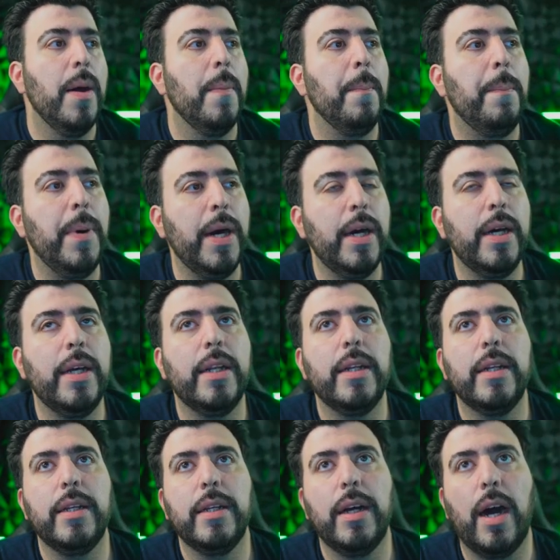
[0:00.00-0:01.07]
But
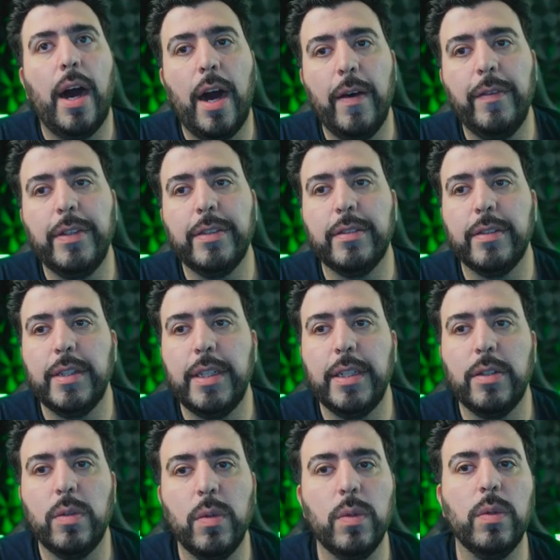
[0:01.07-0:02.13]
obviously,
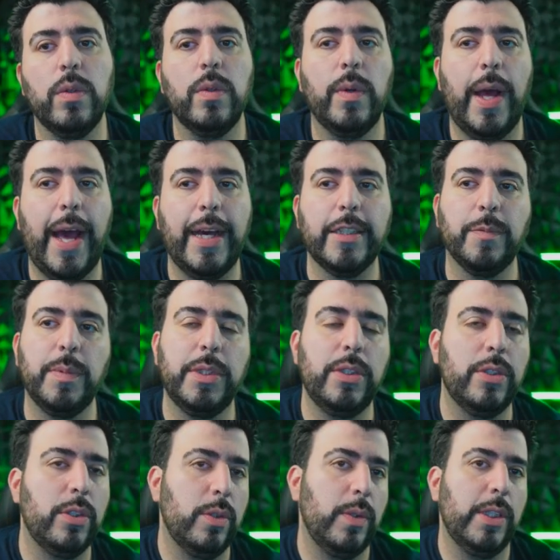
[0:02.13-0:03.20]
Google has been
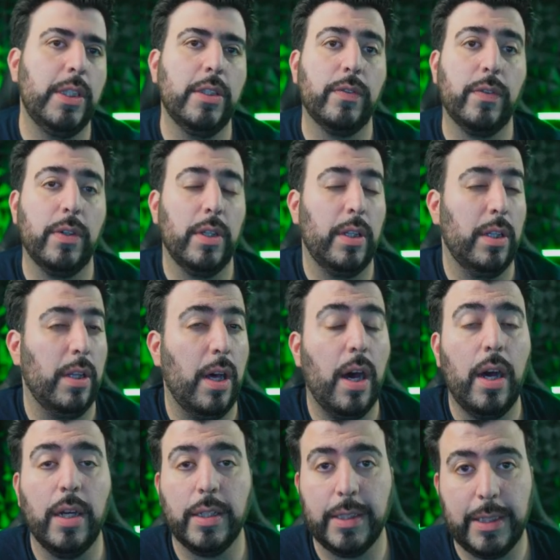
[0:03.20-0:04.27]
doing this for a
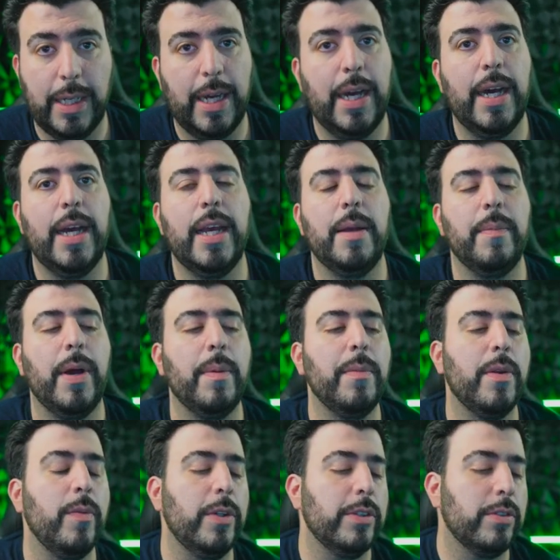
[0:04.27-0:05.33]
long time. I
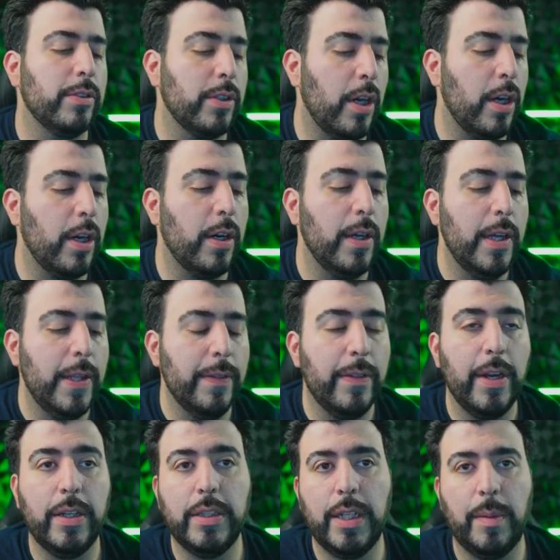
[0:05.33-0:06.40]
mean, we saw
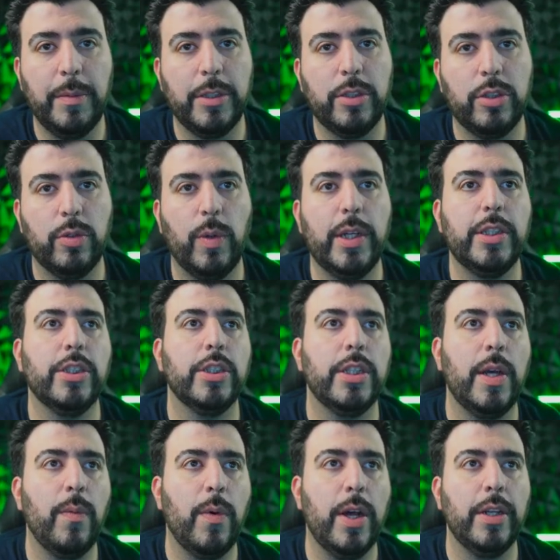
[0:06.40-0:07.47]
their demonstration,
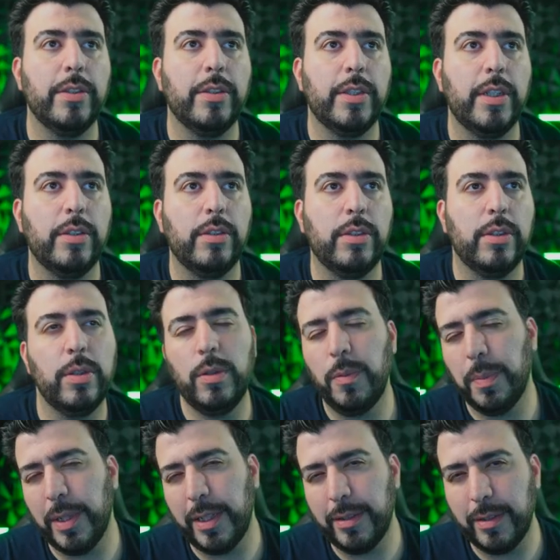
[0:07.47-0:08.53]
I want to say two
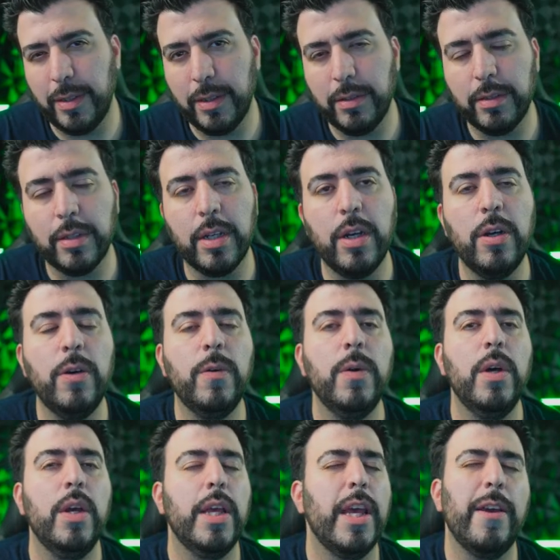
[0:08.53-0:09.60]
plus years ago,
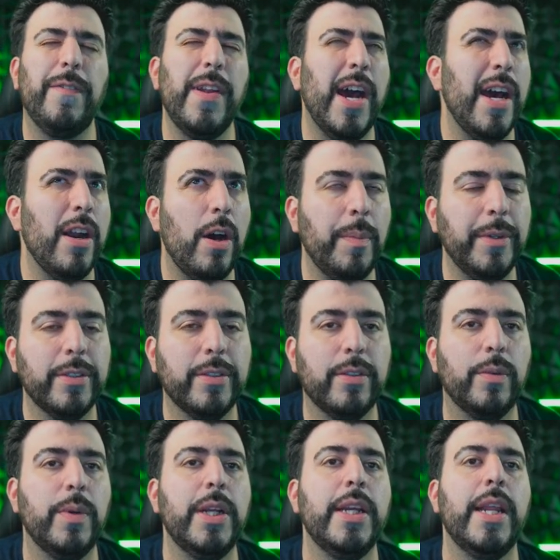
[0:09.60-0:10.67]
if not almost
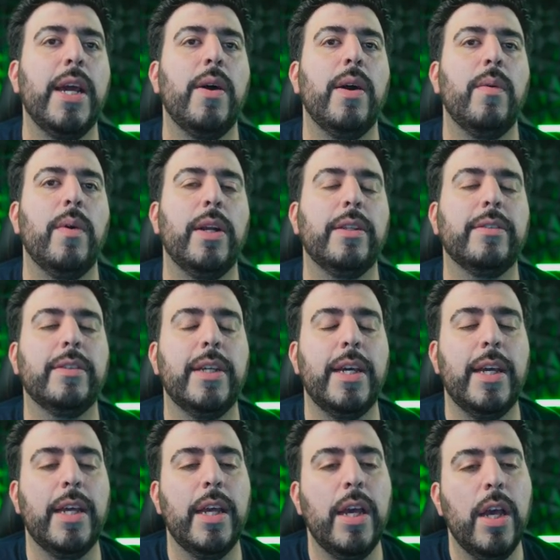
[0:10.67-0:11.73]
three now, I want to
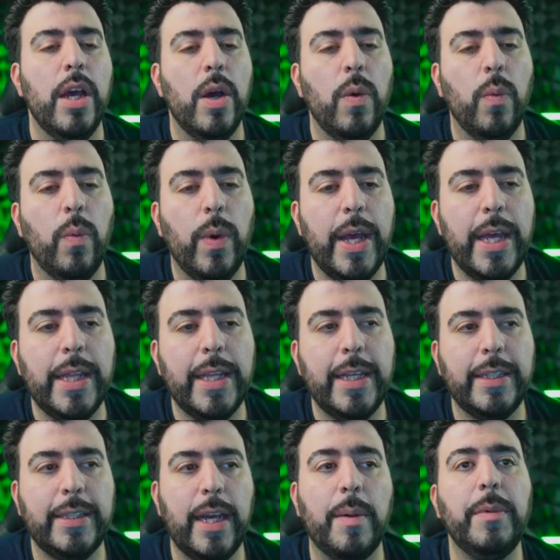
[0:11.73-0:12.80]
say, when they
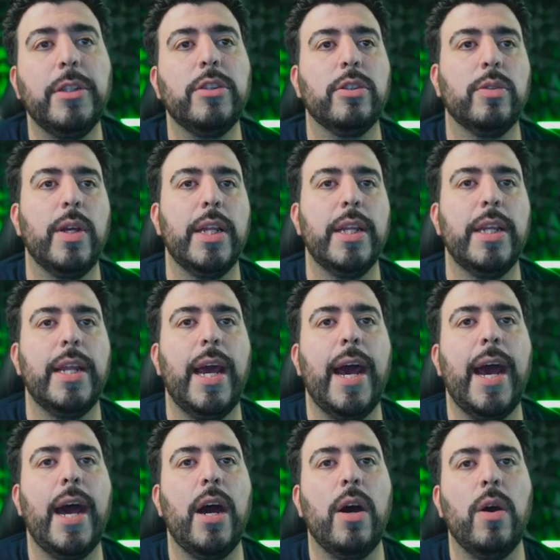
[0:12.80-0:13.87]
demonstrated
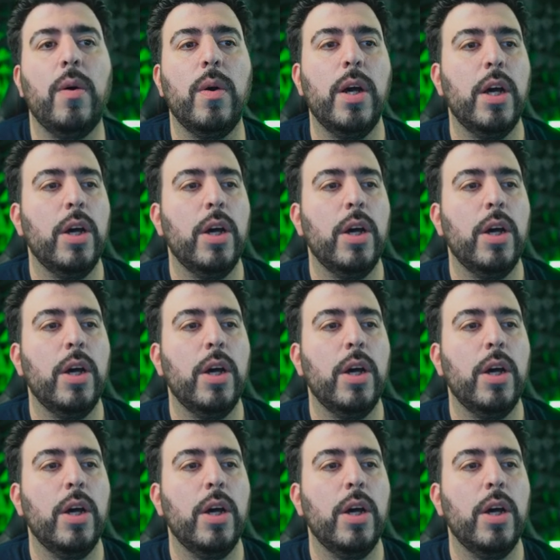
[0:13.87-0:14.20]
how